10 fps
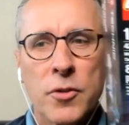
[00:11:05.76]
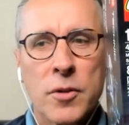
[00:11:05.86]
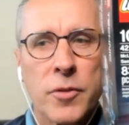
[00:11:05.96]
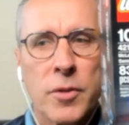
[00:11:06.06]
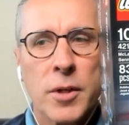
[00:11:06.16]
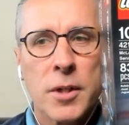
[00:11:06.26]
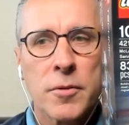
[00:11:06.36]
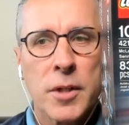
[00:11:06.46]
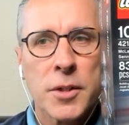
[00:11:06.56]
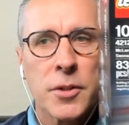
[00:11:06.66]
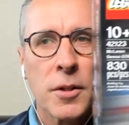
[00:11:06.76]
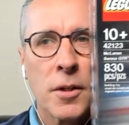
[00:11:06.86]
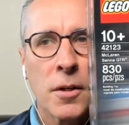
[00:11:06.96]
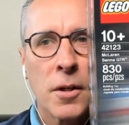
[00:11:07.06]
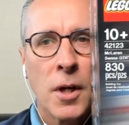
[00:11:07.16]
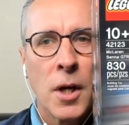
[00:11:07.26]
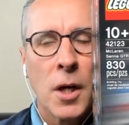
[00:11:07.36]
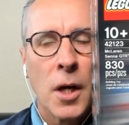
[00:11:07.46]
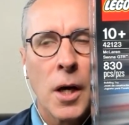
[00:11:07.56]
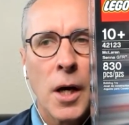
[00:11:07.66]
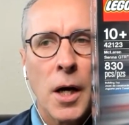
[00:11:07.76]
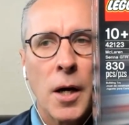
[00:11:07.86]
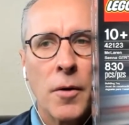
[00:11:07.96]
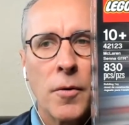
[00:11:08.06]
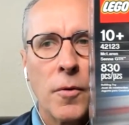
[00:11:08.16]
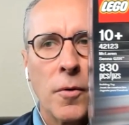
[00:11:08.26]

stuff in the right direction. The